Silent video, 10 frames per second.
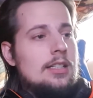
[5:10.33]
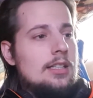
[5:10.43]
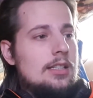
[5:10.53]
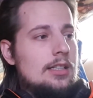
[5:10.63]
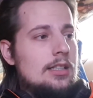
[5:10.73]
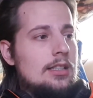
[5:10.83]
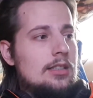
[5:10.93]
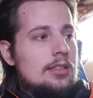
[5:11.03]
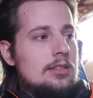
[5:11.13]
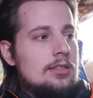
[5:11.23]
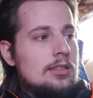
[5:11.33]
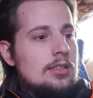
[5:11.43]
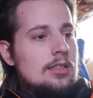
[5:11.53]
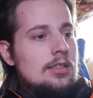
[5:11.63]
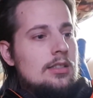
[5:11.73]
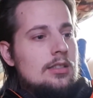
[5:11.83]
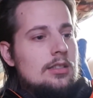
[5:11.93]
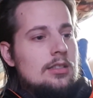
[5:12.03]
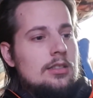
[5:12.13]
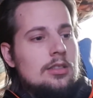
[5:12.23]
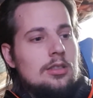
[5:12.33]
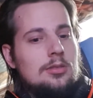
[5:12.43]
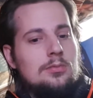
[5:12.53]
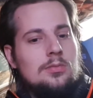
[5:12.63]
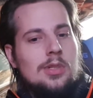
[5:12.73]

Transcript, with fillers: And um,